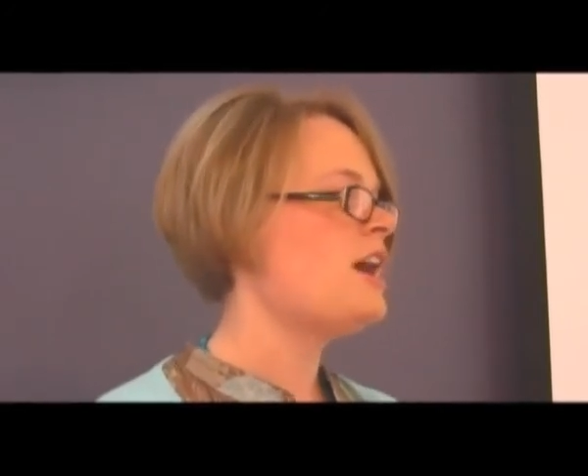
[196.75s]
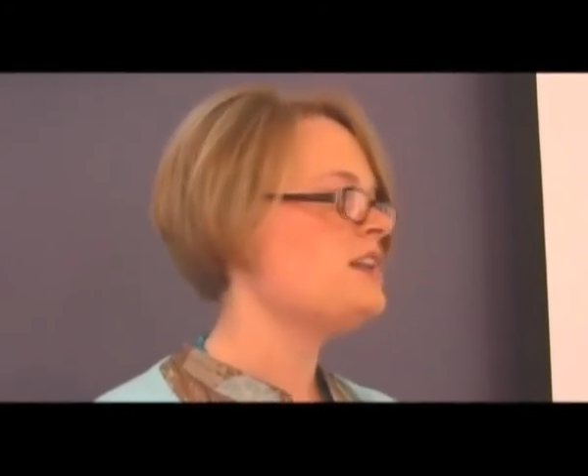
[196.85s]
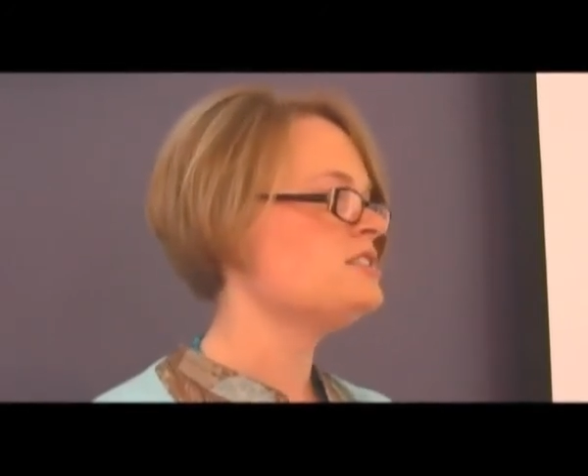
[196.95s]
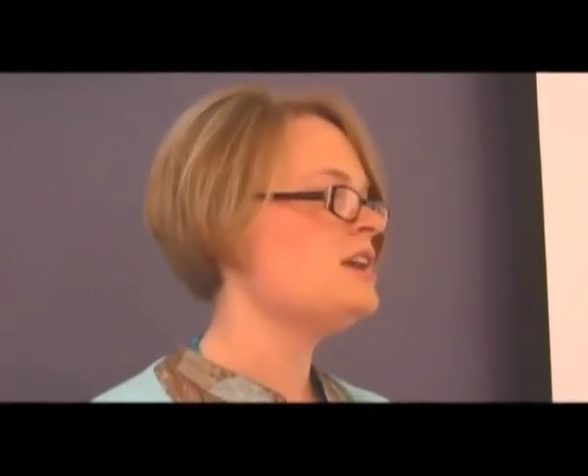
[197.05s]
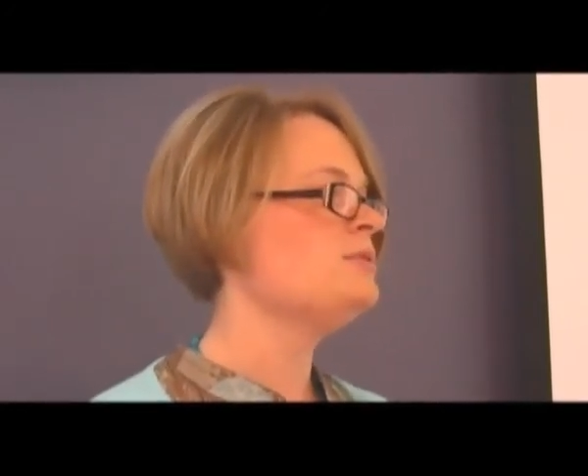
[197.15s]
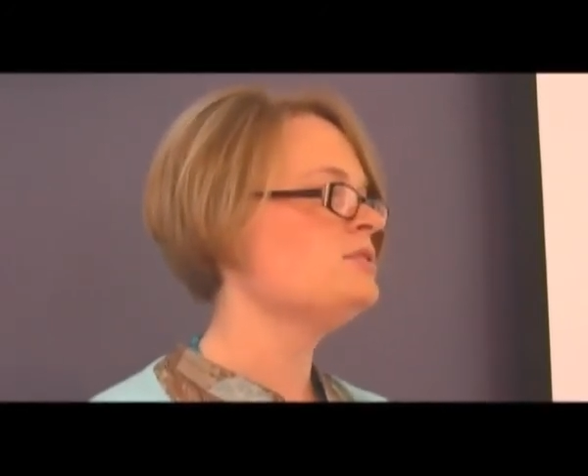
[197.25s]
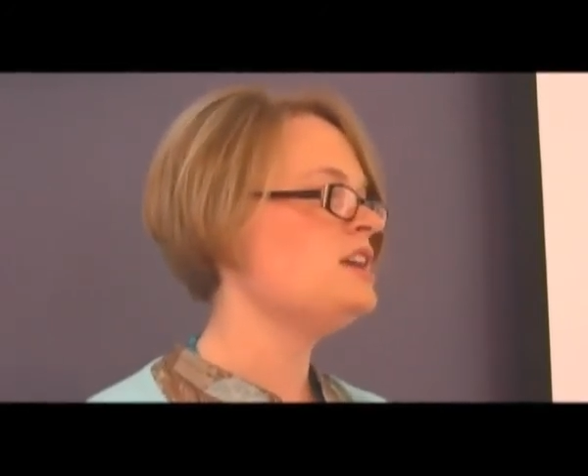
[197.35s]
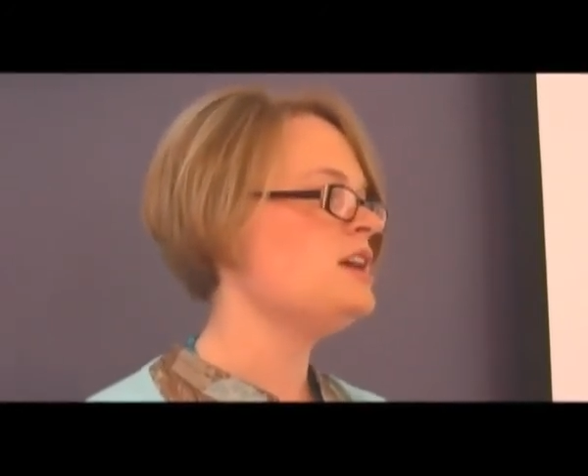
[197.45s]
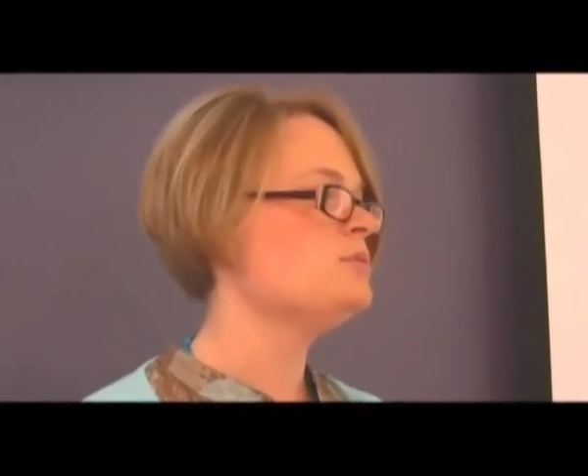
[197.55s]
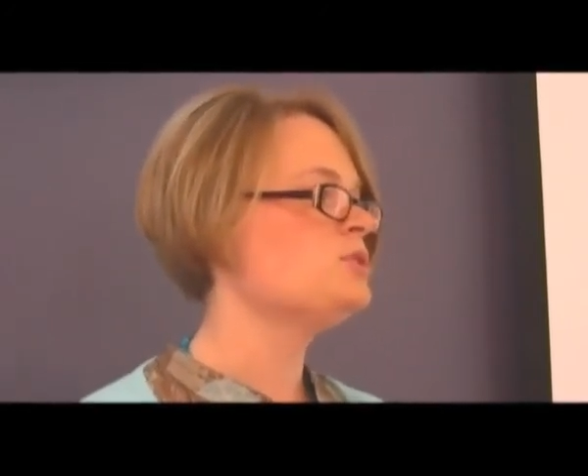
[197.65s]
has enabled
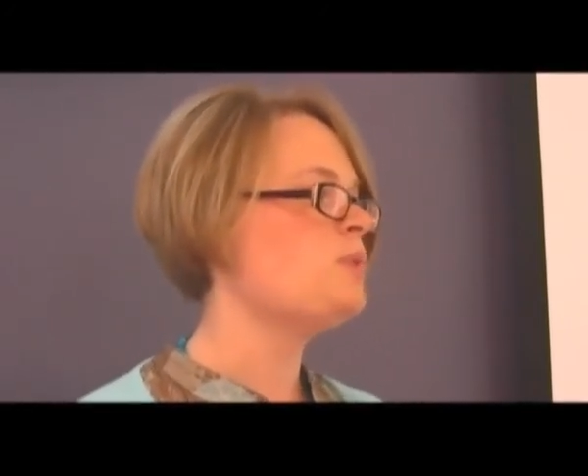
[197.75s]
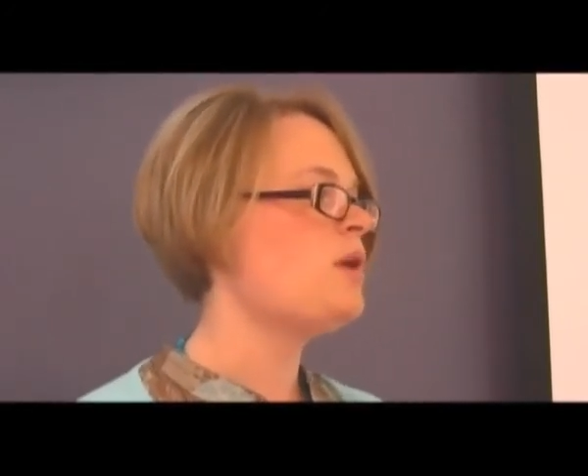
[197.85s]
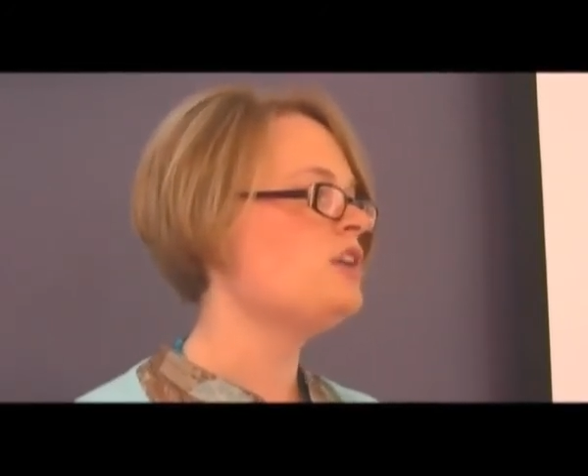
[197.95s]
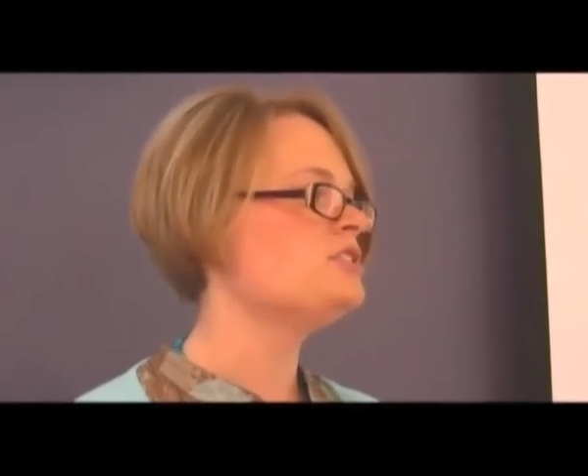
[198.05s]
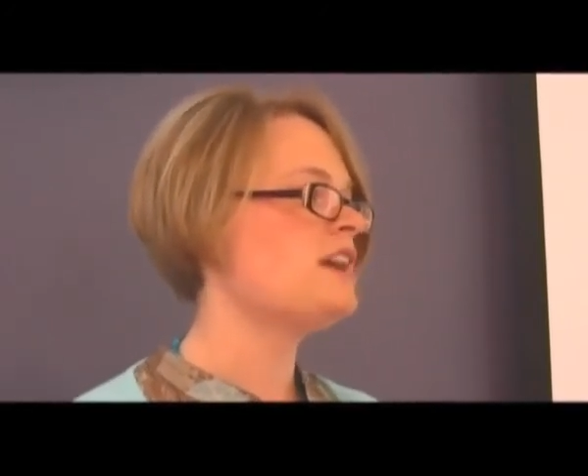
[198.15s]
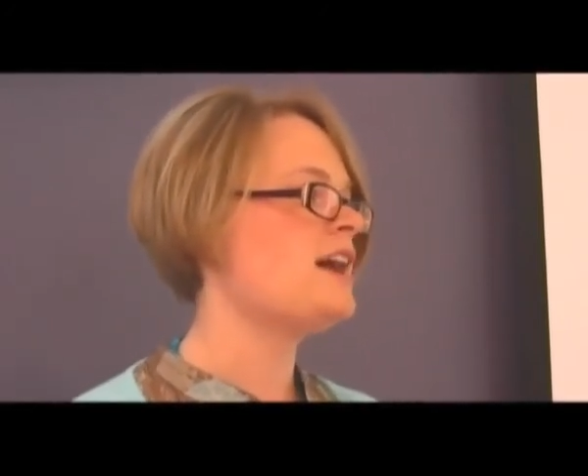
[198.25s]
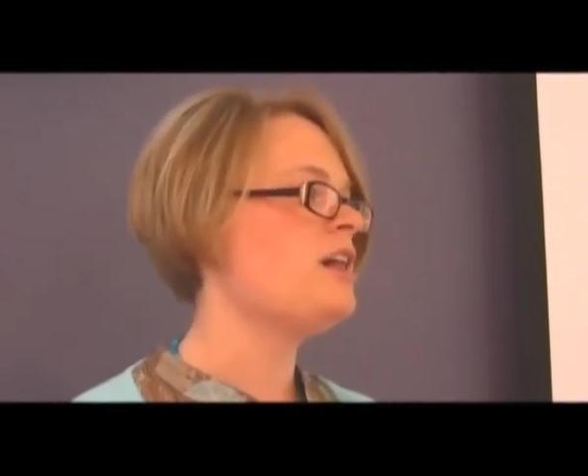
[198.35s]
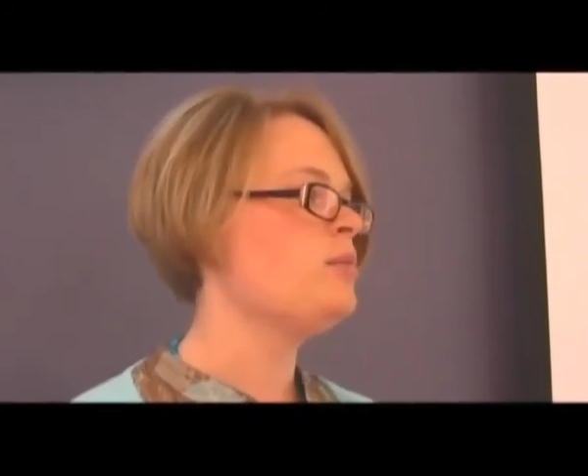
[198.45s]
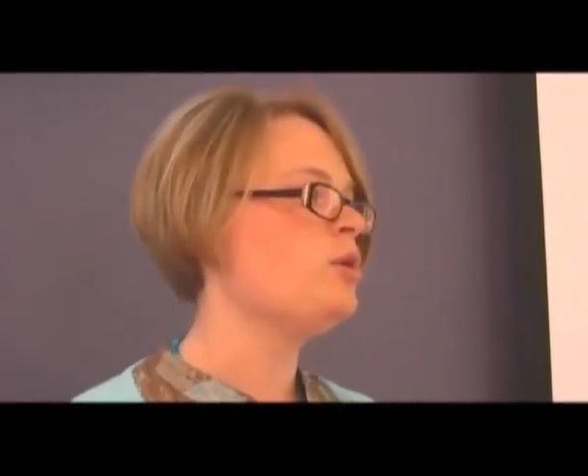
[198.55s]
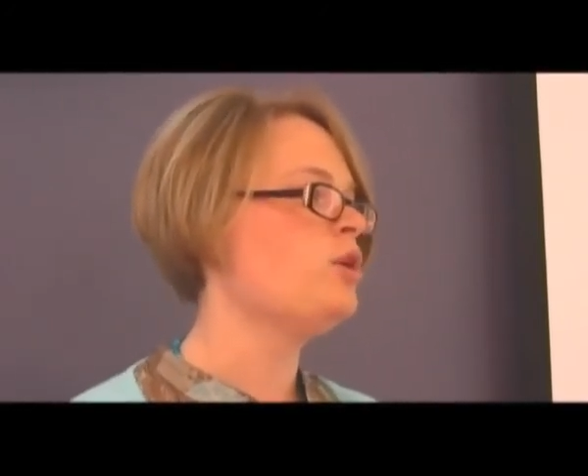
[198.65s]
him to pass that
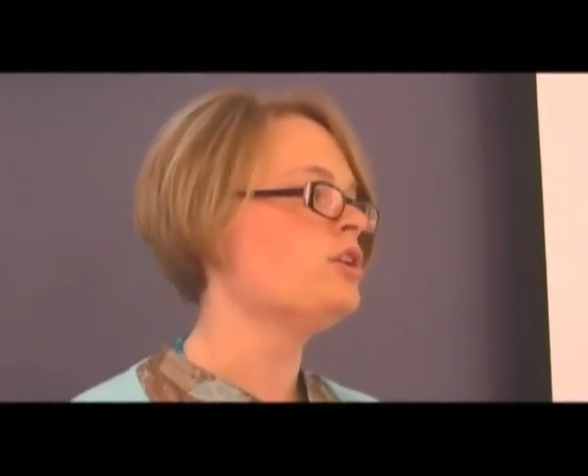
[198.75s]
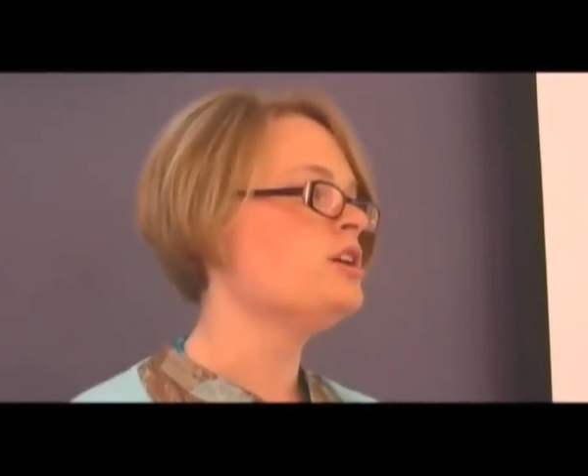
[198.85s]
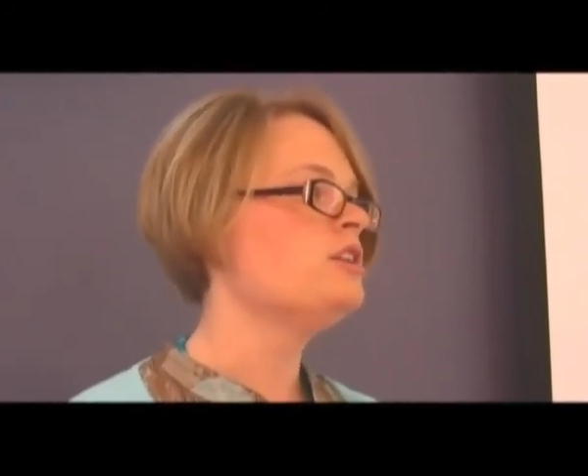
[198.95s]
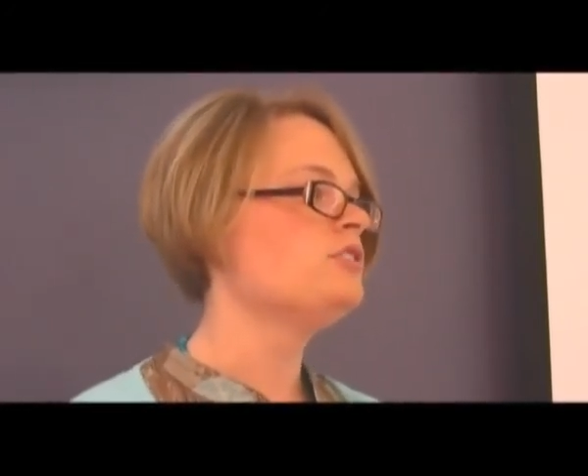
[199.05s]
help on